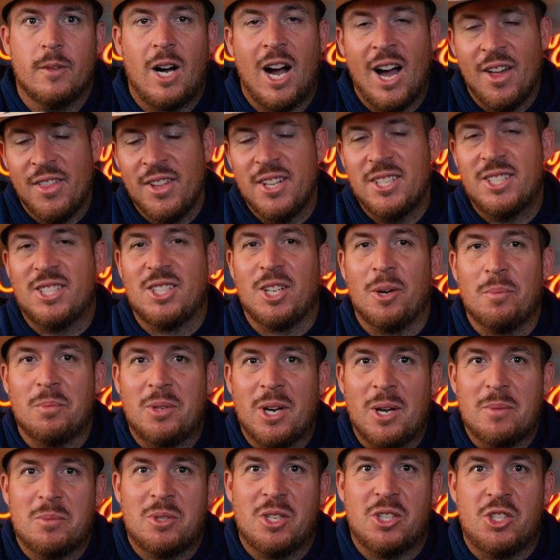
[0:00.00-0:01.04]
I think
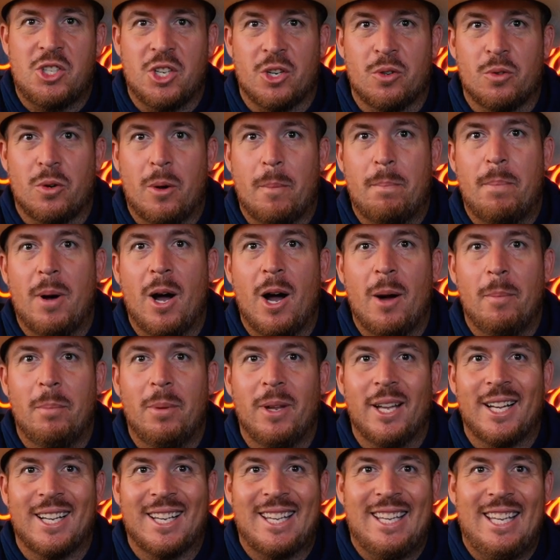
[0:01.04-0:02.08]
sometimes the general
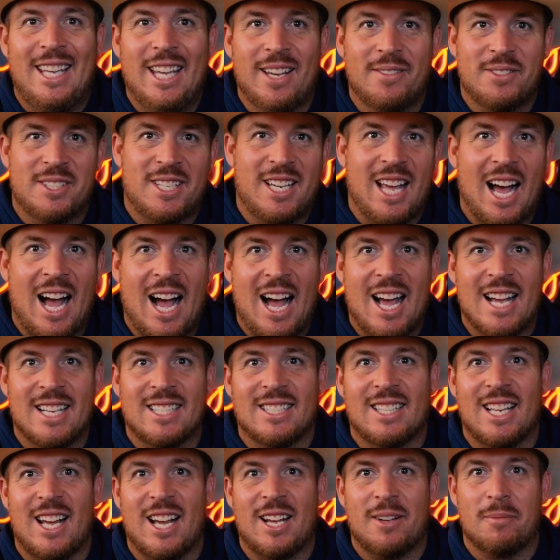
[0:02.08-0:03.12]
public gives
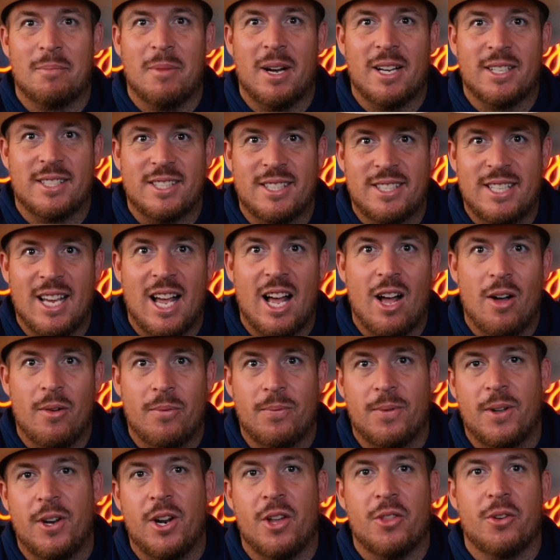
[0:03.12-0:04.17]
guys like
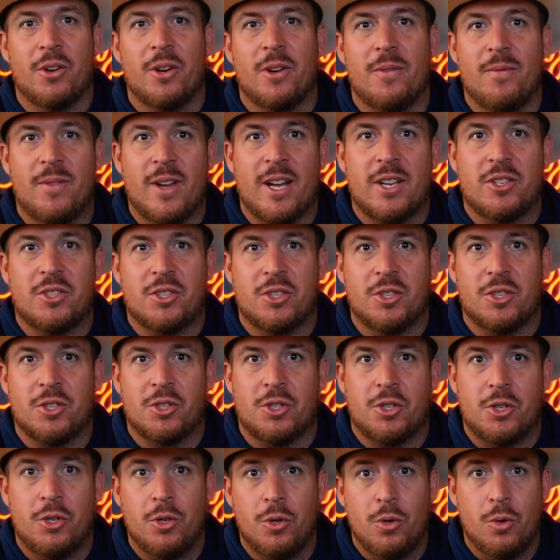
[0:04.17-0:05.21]
myself and other
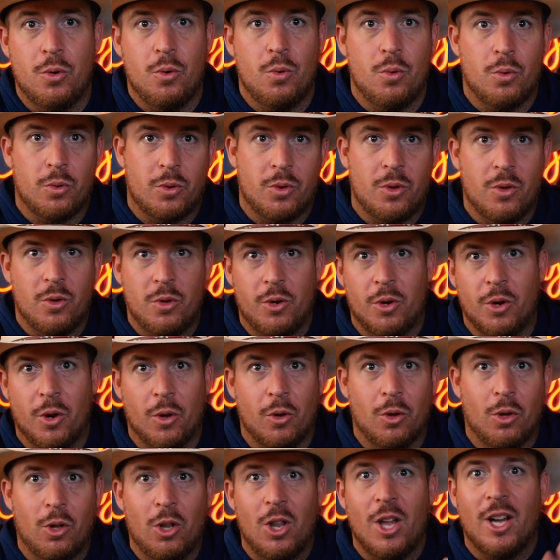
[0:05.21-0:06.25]
investors who,
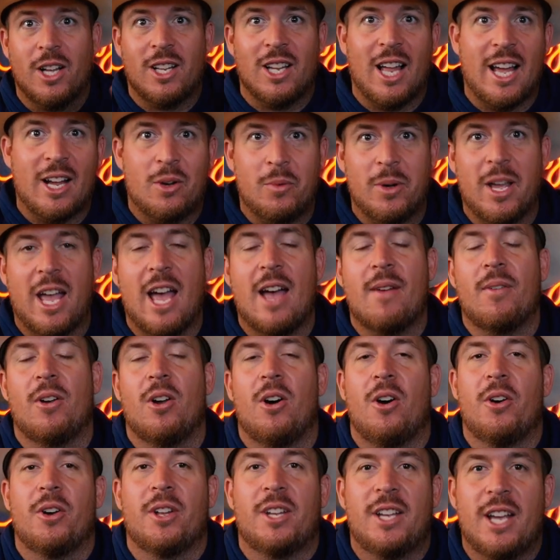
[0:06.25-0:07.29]
look like we have it
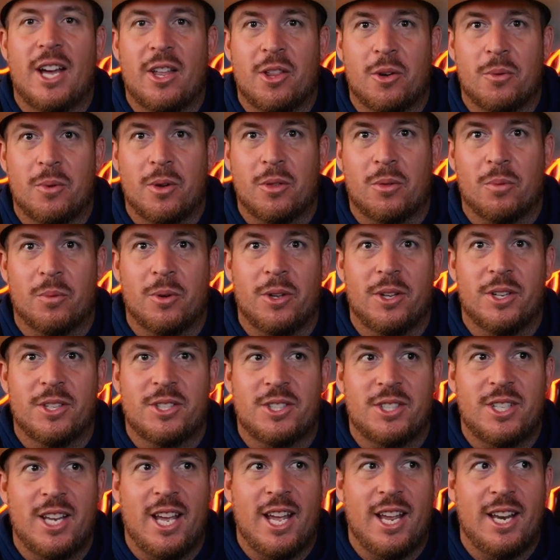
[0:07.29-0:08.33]
all together with real
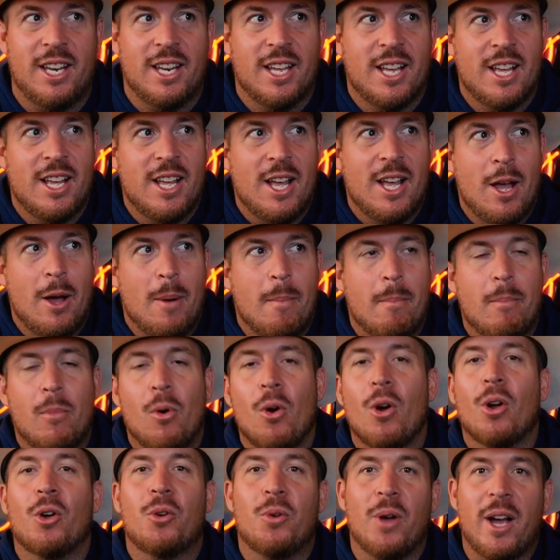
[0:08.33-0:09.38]
estate
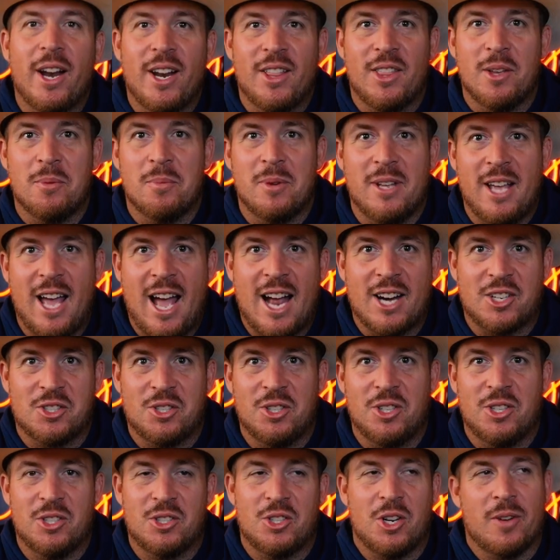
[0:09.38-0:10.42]
more credit than we
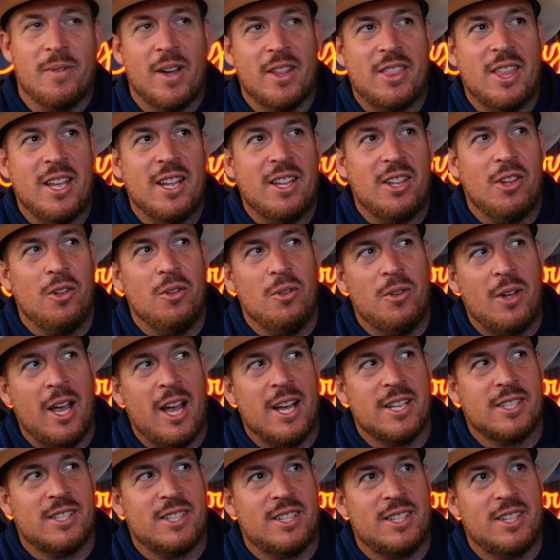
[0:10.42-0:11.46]
actually deserve. I think you
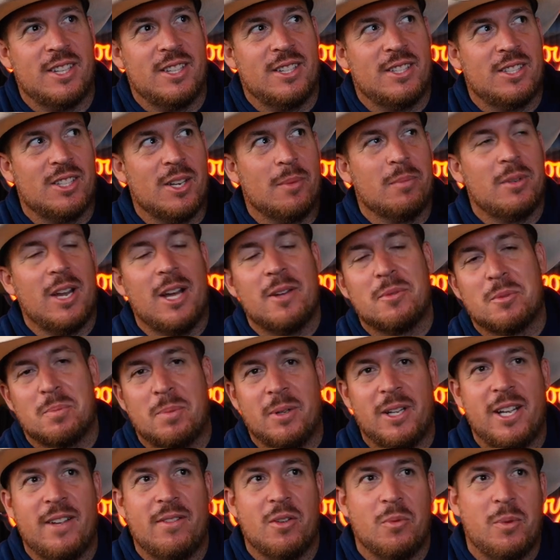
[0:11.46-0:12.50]
guys sometimes
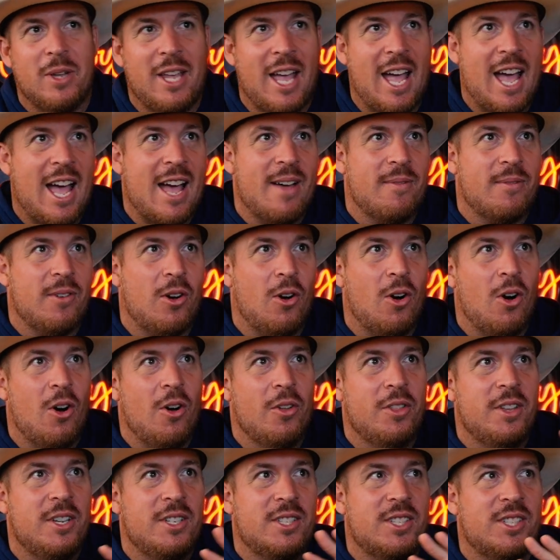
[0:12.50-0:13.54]
believe that we have
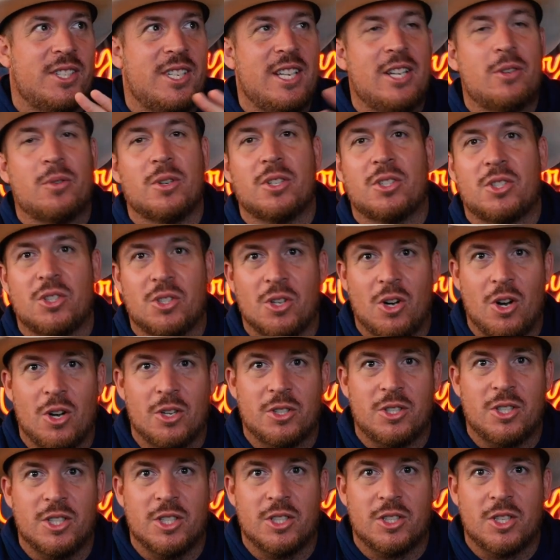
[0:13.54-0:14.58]
all these secret
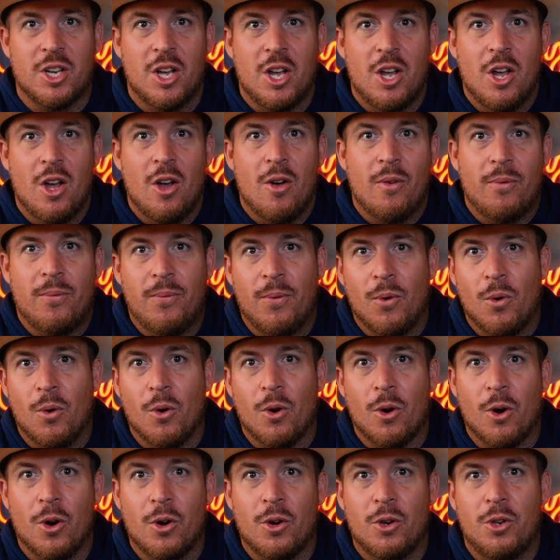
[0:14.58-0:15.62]
sauces
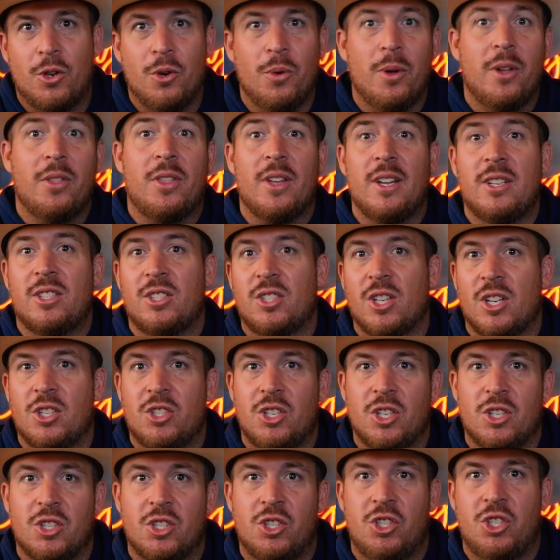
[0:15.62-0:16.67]
for doing things
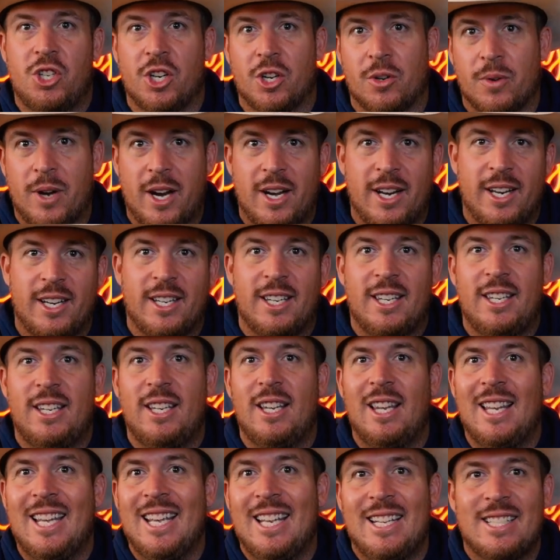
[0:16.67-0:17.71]
such as generating
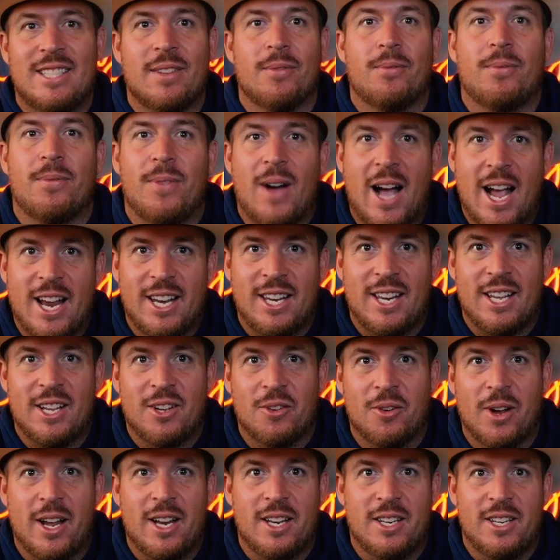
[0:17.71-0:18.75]
leads and finding
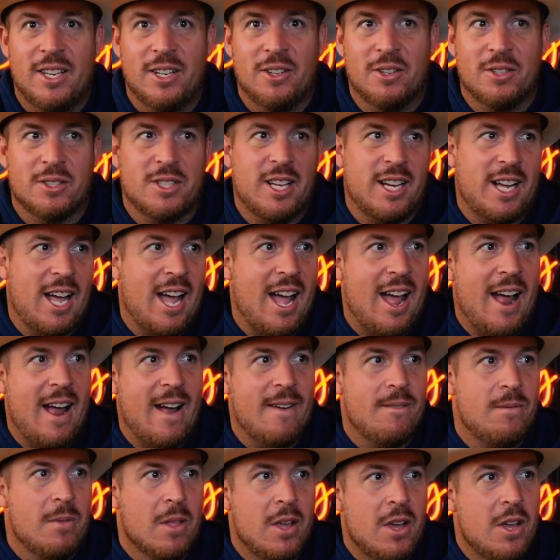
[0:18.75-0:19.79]
great deals. Like I
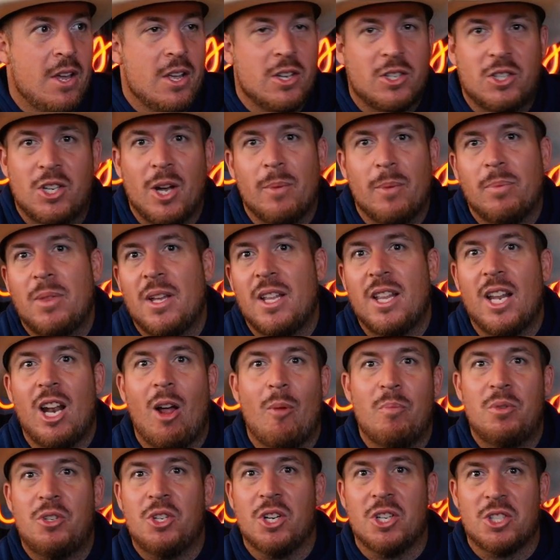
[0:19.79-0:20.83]
have something that
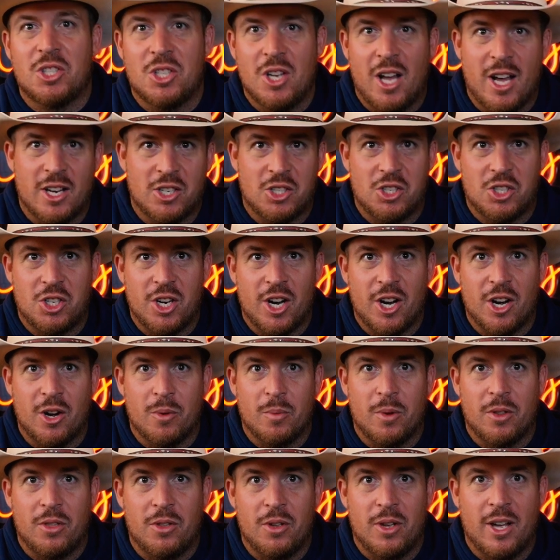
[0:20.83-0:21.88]
I'm just not sharing
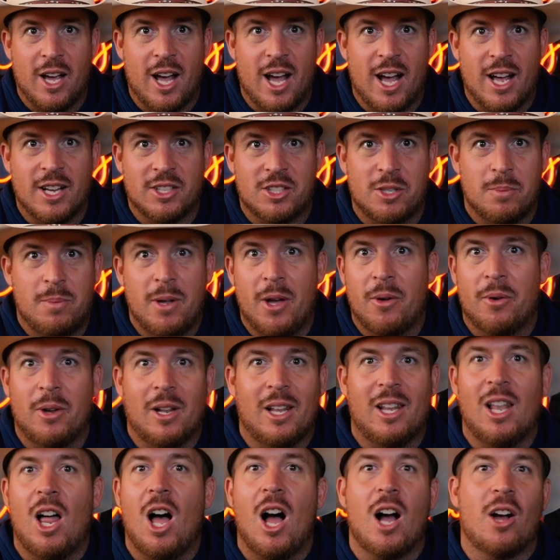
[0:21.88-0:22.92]
with you guys to be able to
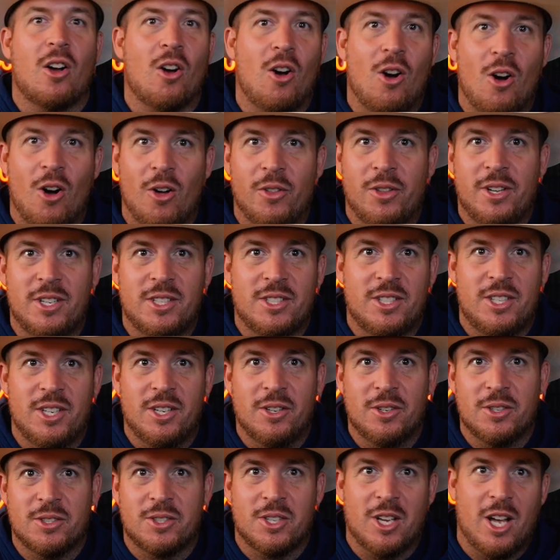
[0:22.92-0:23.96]
lock all these
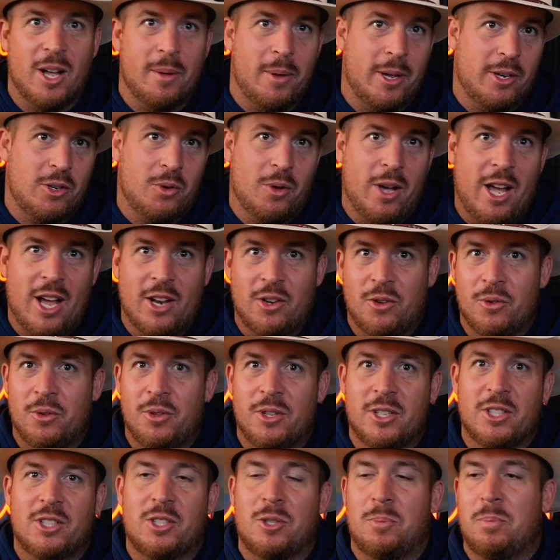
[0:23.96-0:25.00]
deals up. Like, do I do
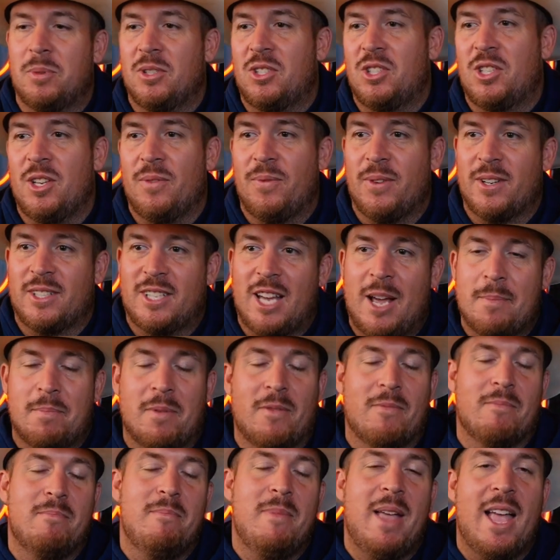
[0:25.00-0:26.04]
this specific type
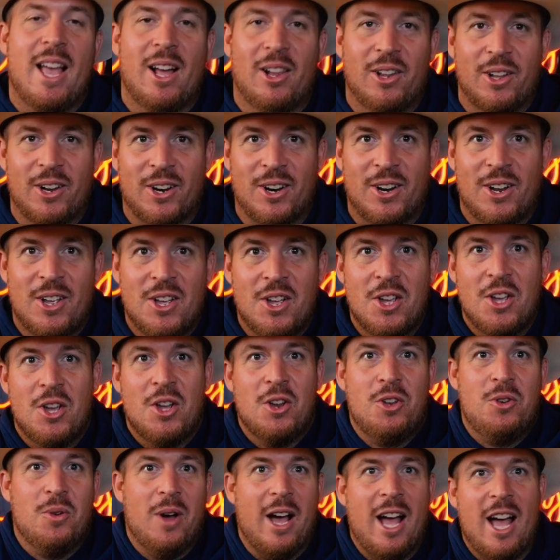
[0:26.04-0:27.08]
of mailer?
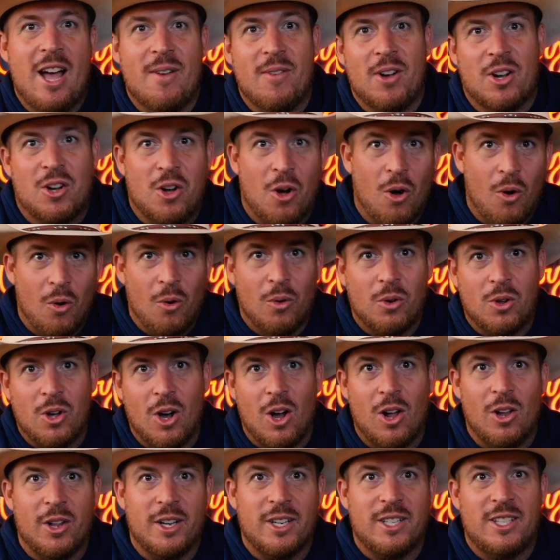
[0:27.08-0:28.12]
Do I have a cold
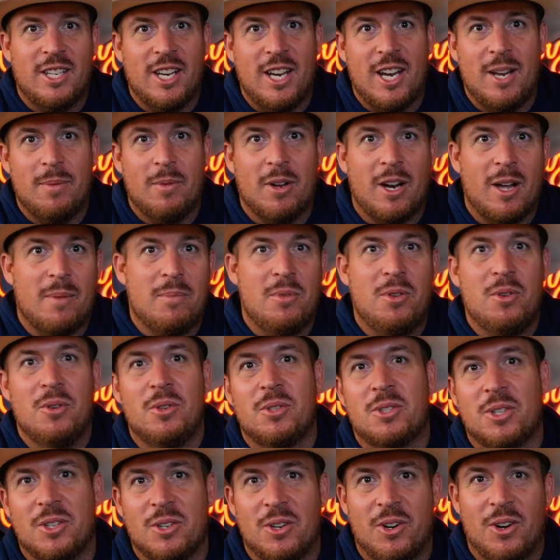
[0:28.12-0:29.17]
calling team that I'm
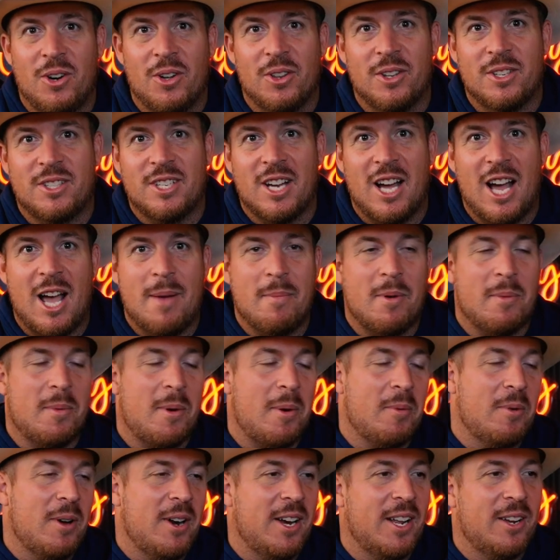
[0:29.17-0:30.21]
using all the time? Am I
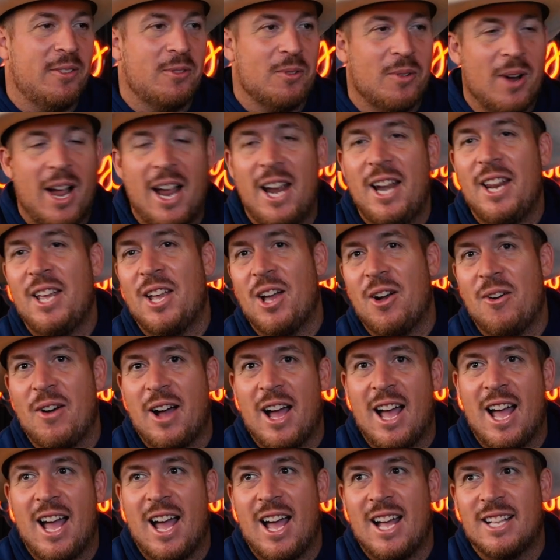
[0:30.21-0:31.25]
running radio
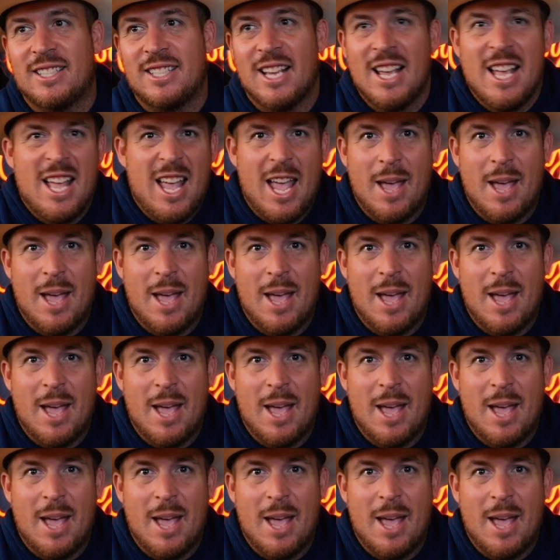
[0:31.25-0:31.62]
ads?